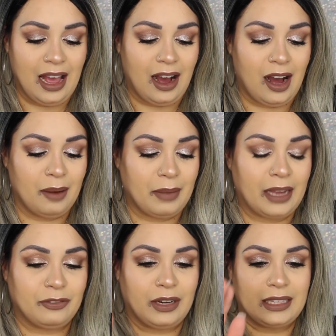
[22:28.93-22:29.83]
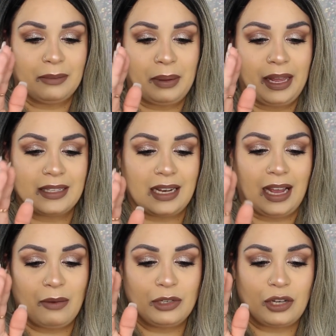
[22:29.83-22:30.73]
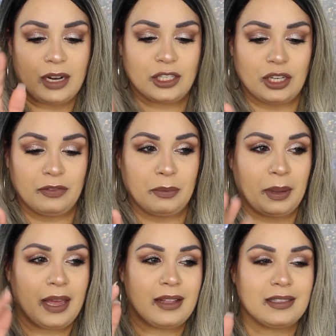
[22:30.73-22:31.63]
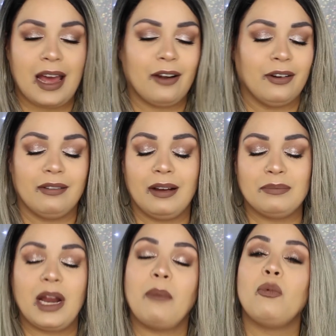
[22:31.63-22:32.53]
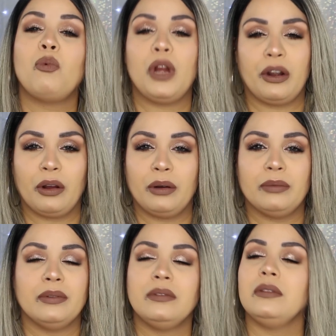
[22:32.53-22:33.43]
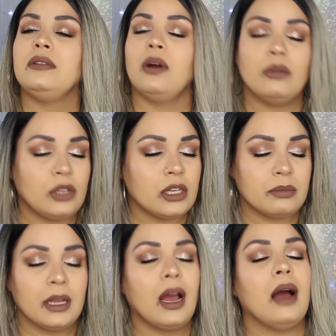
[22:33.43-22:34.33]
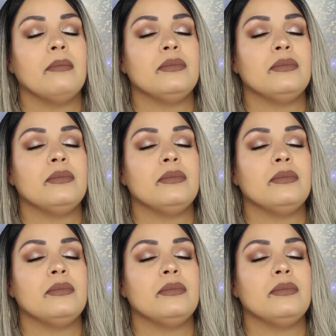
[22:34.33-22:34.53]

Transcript: I feel like the pans, like I would try to shift the pans. I don't know. I'm a weirdo. Don't judge me.